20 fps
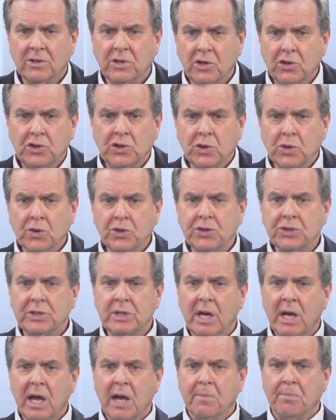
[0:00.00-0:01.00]
to
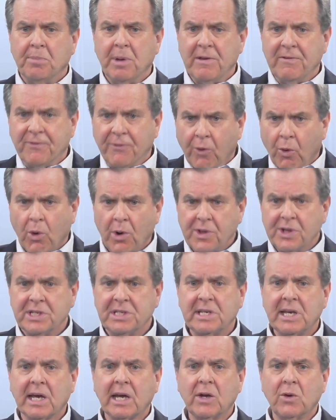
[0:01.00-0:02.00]
Jews before
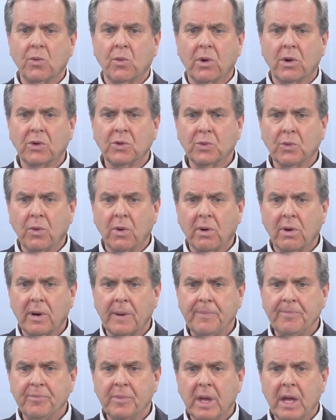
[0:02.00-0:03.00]
the Second World
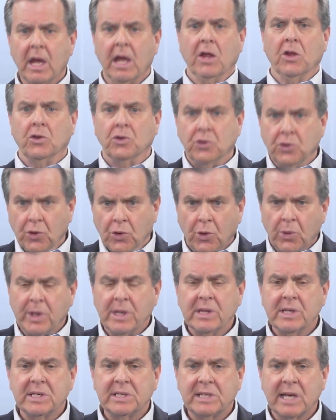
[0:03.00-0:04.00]
War,
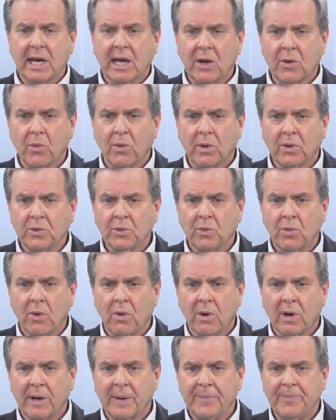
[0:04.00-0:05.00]
during the Second World
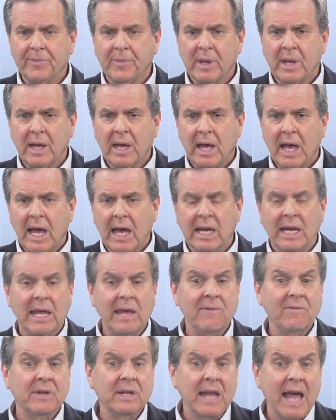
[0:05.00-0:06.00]
War, and
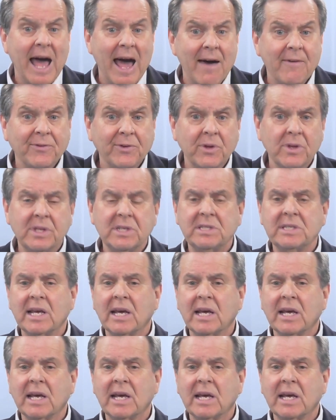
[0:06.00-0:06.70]
even after the